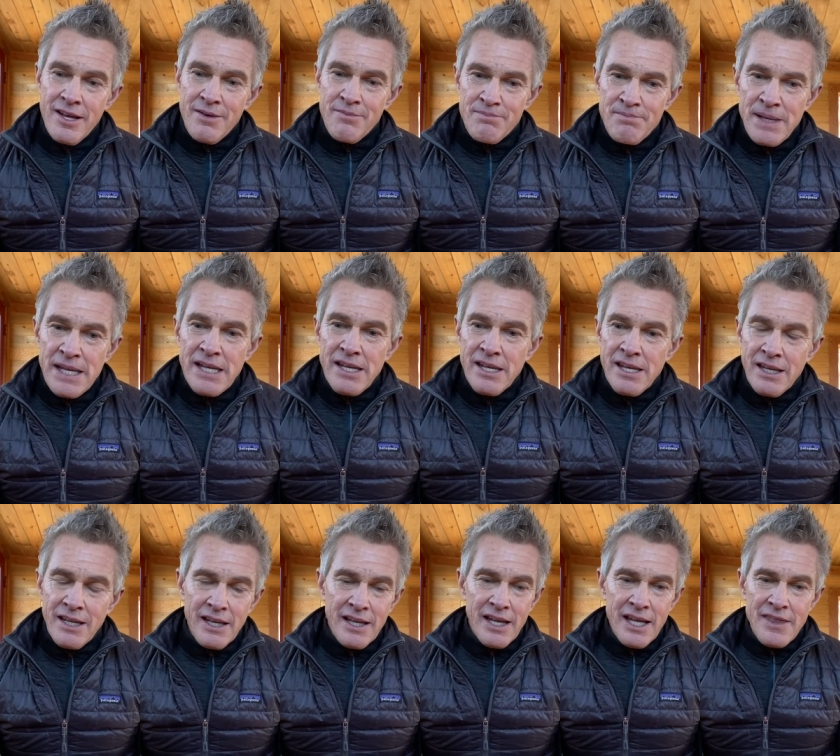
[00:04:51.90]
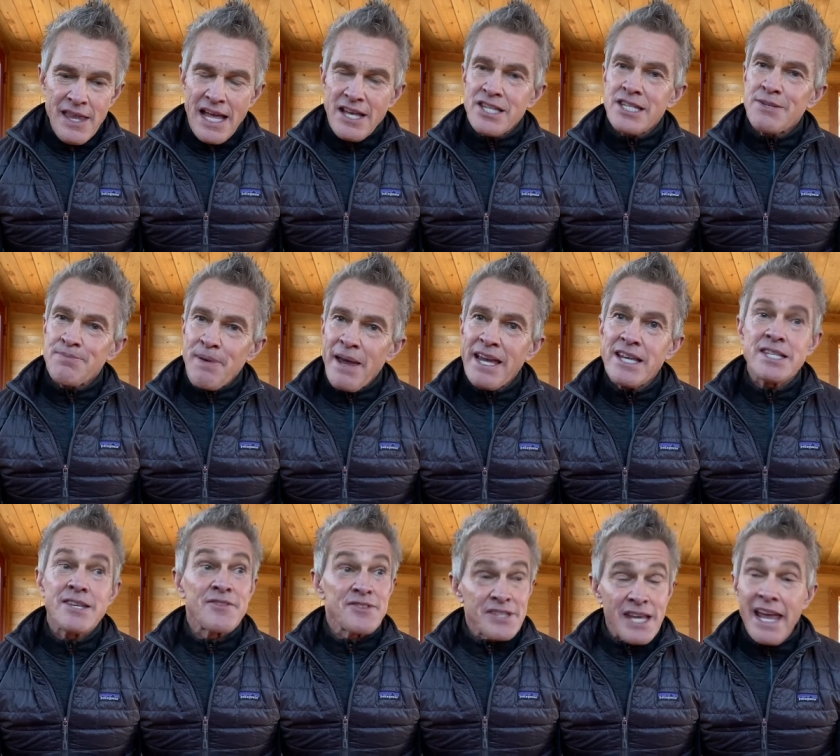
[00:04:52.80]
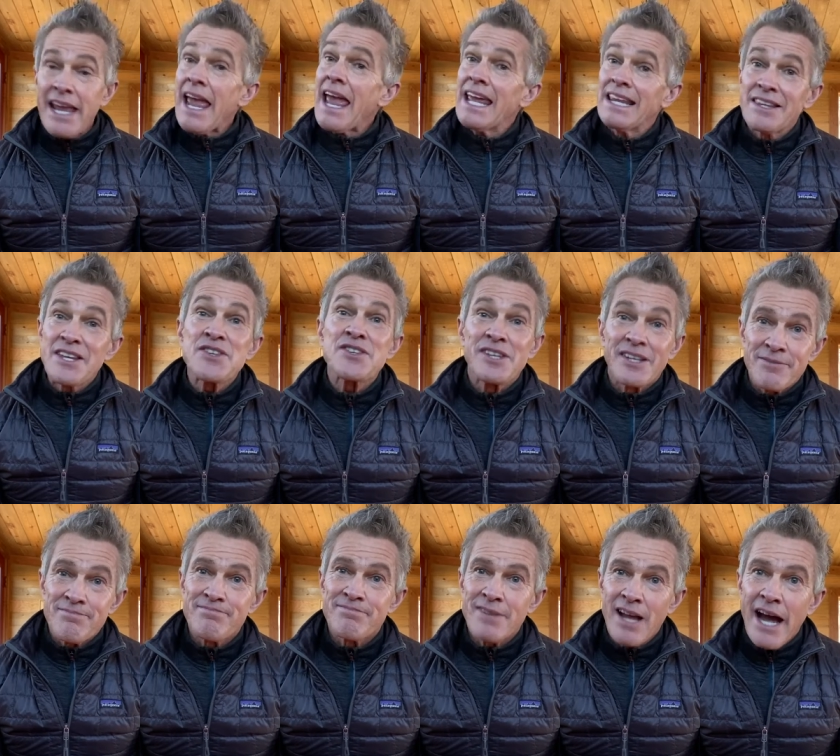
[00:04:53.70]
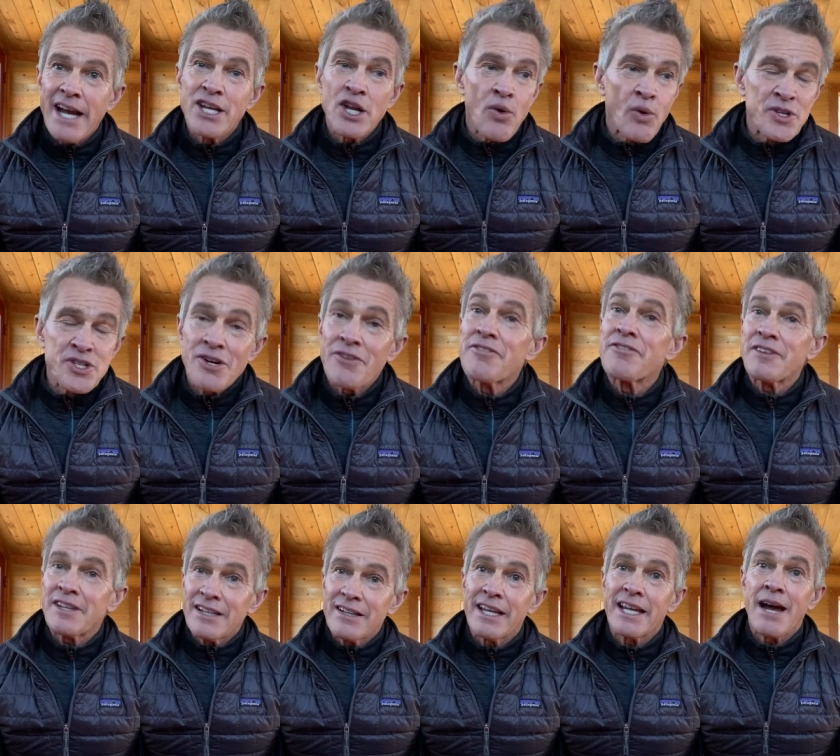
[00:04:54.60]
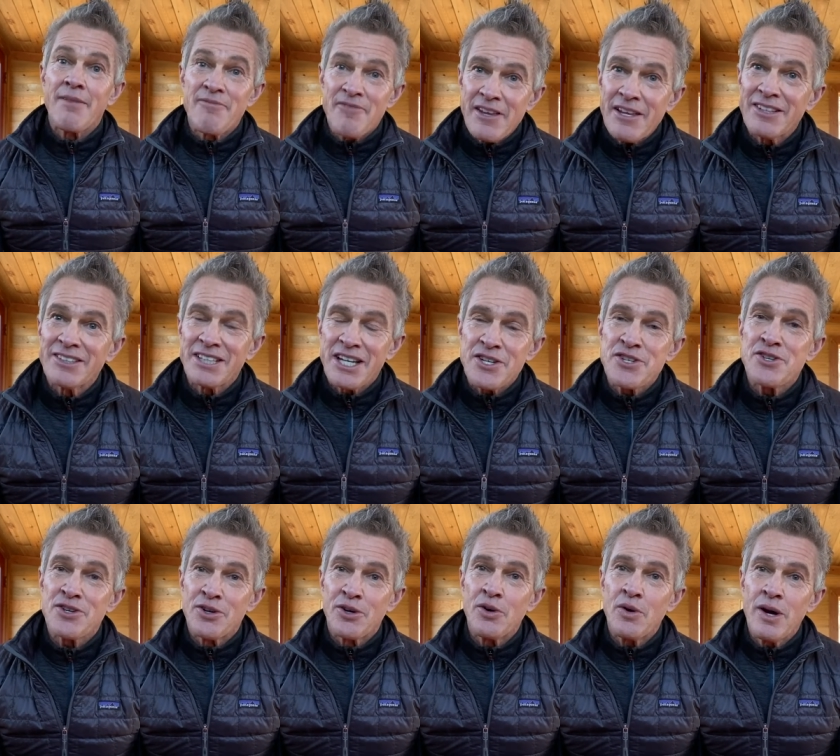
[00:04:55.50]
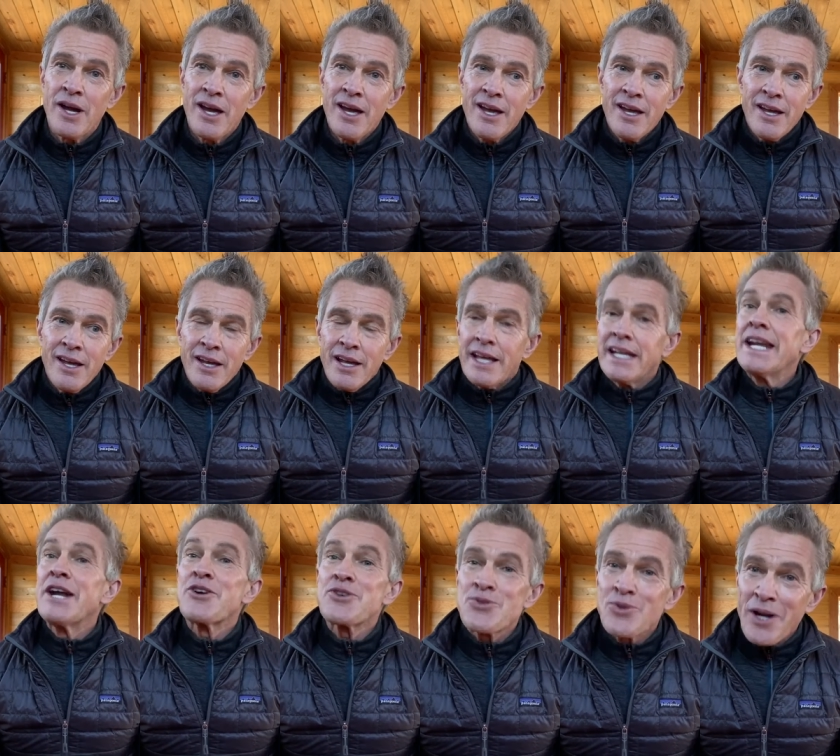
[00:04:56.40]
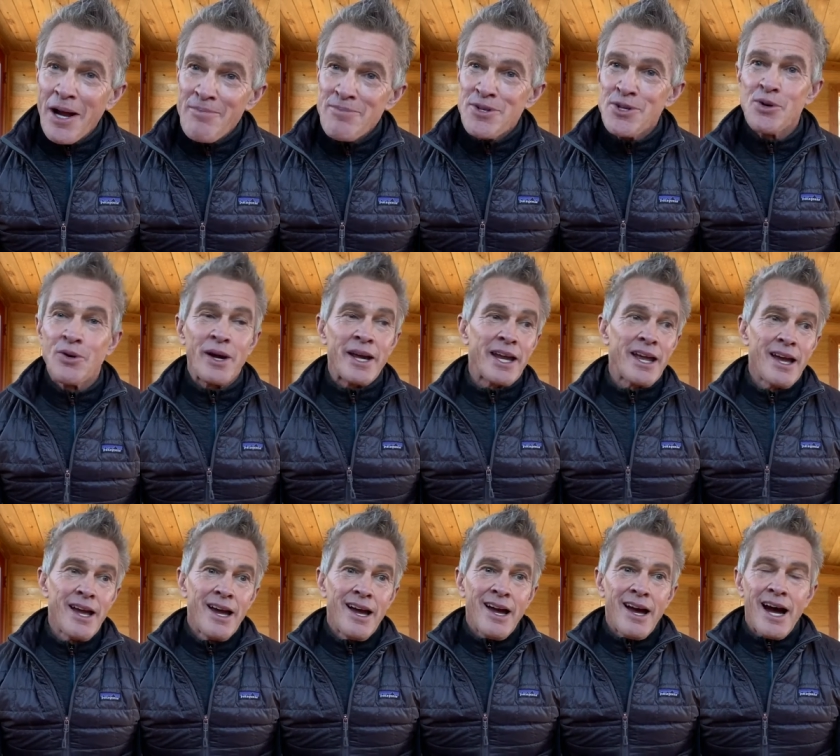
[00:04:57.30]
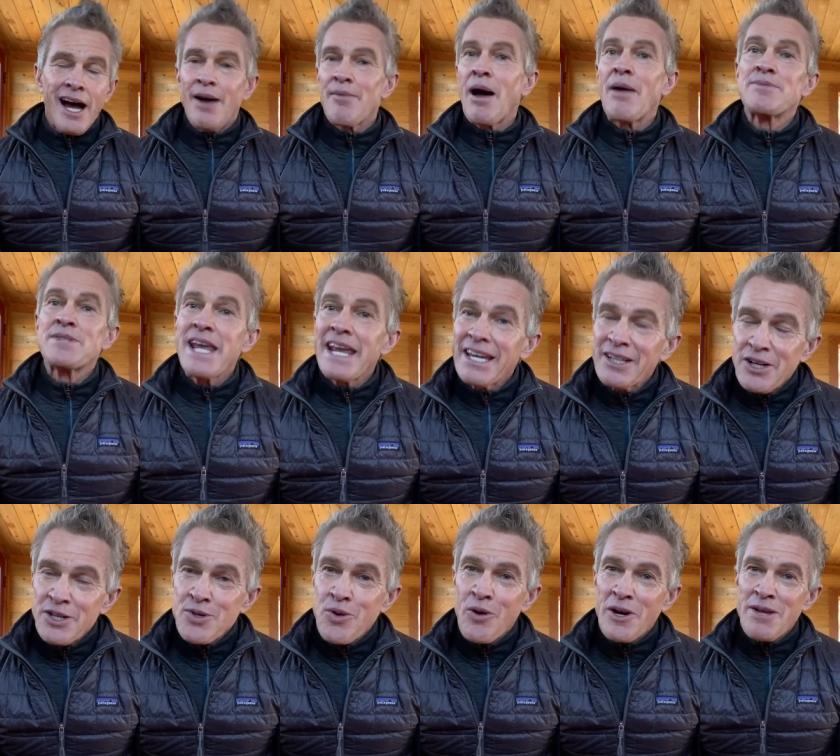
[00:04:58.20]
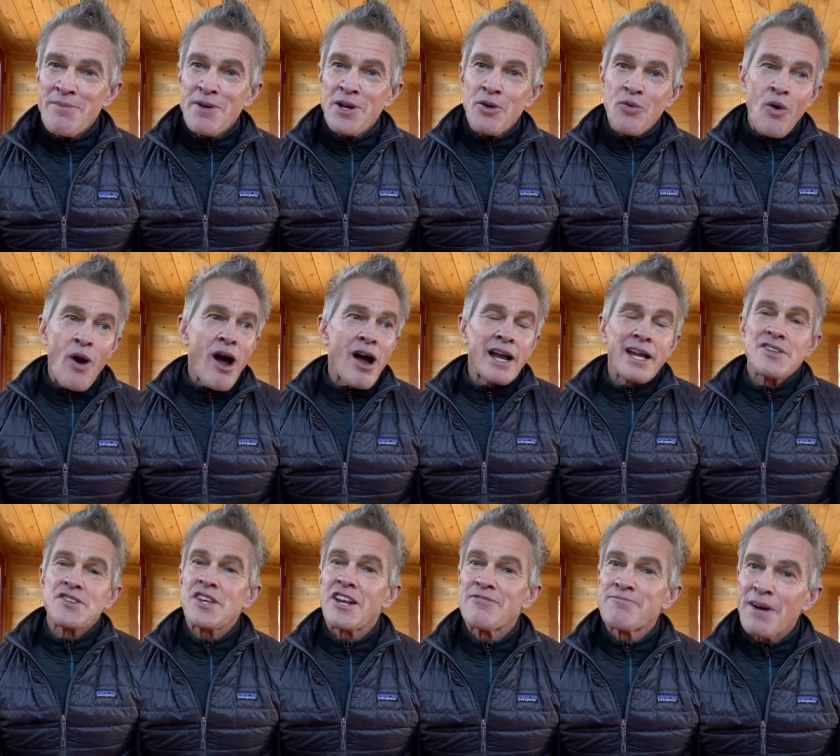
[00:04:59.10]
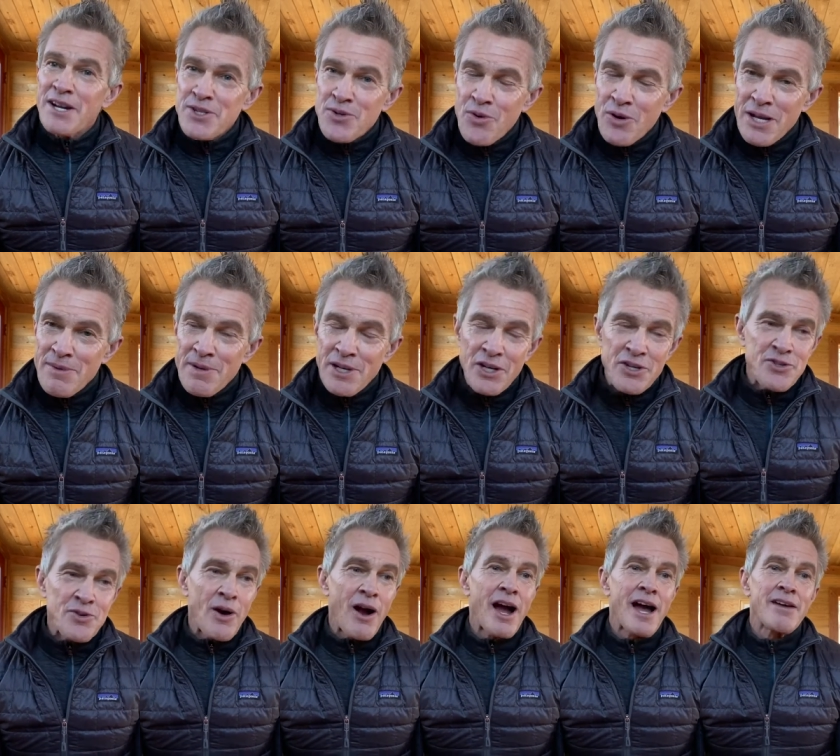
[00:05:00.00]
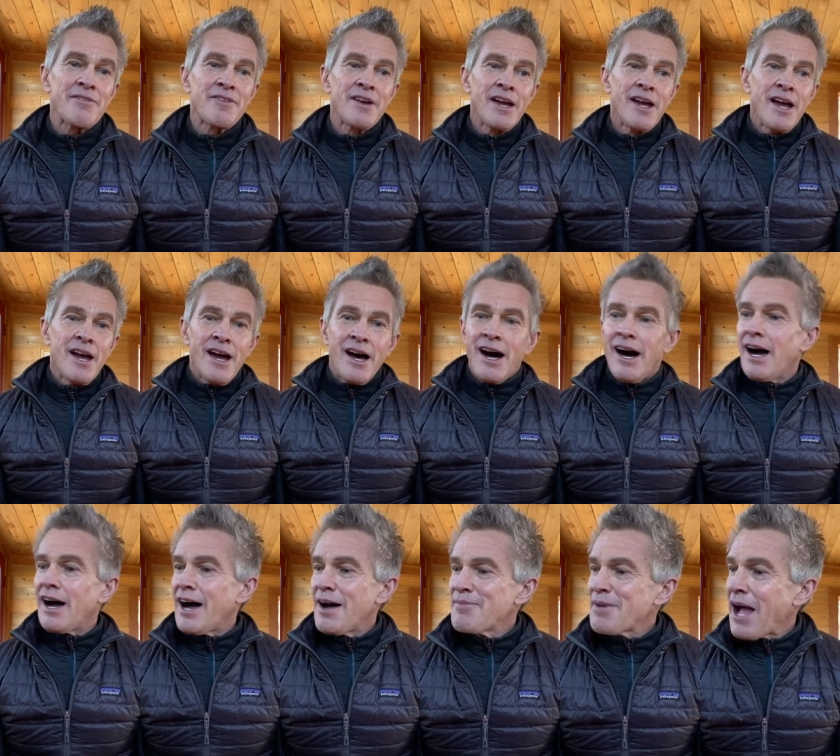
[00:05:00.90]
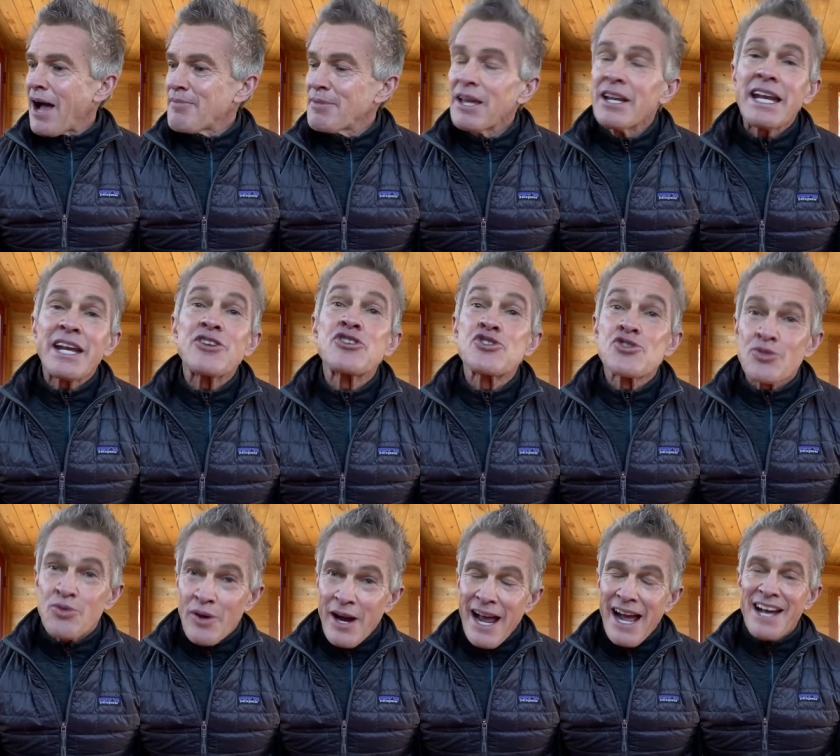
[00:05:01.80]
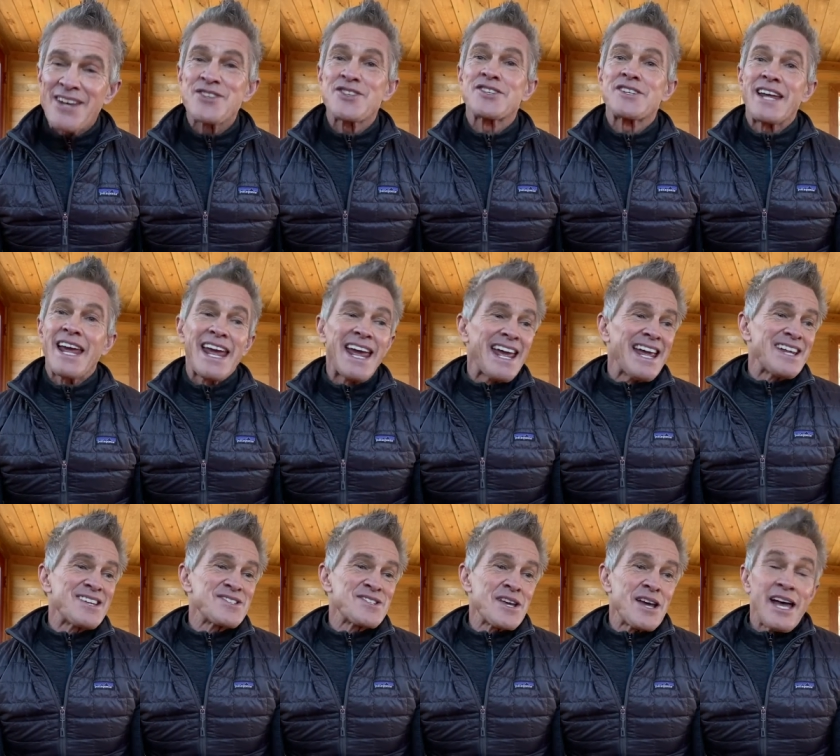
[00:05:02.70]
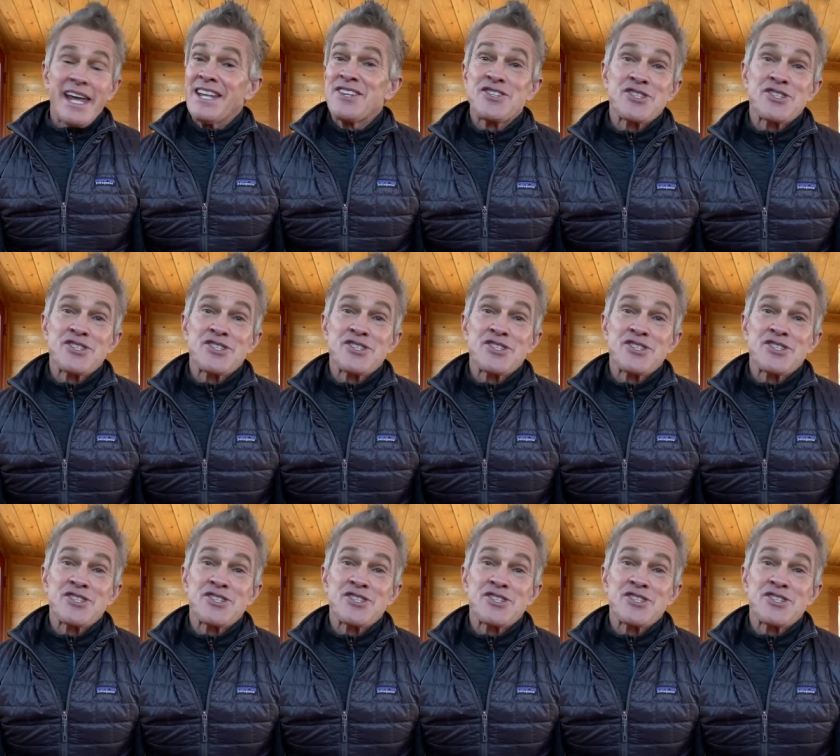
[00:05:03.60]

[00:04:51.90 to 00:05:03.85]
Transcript: being in that space of saying, hey, listen, I know what you're feeling. I'm feeling it too. And here's what I'm doing. I'm, I'm taking a twenty minute walk instead of my twenty minute drive. Uh, I'm, I'm getting dressed and uh, it's